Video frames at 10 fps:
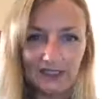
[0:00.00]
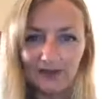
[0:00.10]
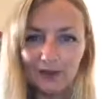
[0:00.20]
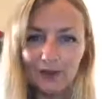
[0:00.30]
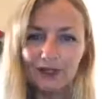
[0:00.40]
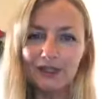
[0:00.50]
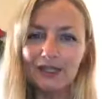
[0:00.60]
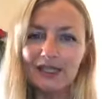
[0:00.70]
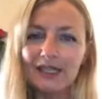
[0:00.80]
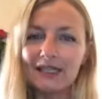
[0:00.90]

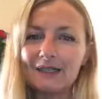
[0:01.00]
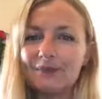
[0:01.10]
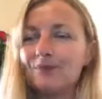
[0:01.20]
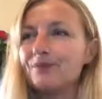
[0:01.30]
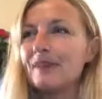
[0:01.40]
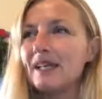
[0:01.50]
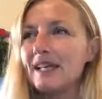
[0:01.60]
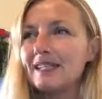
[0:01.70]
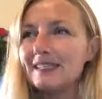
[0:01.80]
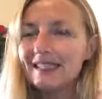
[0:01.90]
Everyone um,
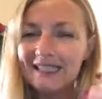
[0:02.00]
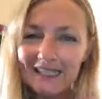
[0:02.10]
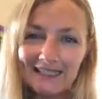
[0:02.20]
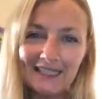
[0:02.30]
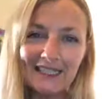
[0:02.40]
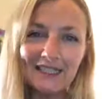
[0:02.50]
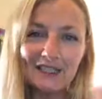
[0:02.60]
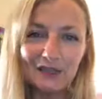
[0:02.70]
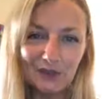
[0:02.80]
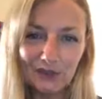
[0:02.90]
has connected
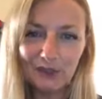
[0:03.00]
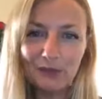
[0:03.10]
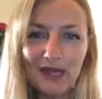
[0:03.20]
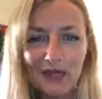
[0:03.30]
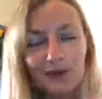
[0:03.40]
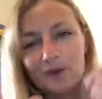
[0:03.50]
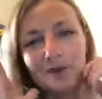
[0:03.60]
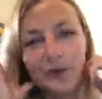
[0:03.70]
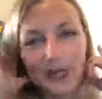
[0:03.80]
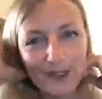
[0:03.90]
and talked about
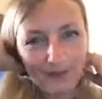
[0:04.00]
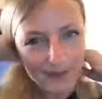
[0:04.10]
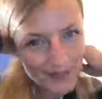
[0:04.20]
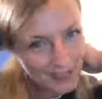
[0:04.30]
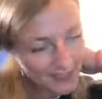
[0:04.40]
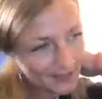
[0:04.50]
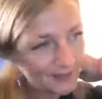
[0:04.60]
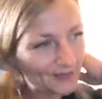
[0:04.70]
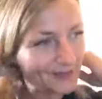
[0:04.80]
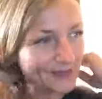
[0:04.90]
um, their
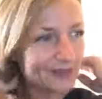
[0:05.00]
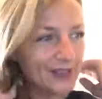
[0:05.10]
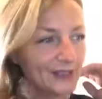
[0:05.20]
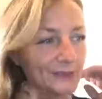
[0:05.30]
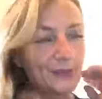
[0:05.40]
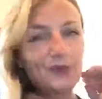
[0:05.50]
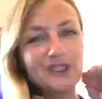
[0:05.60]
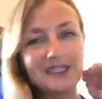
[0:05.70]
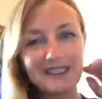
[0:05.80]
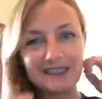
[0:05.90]
uh,
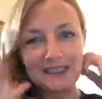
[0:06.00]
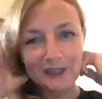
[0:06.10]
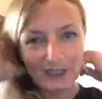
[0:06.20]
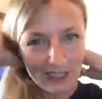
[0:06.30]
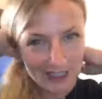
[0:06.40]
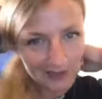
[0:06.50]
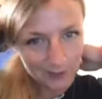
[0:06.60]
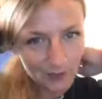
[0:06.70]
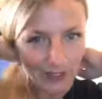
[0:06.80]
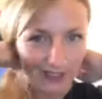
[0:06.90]
bodies and,
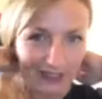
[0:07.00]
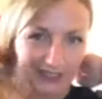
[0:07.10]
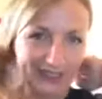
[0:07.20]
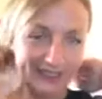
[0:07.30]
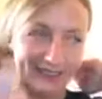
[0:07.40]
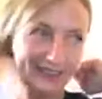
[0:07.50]
and why they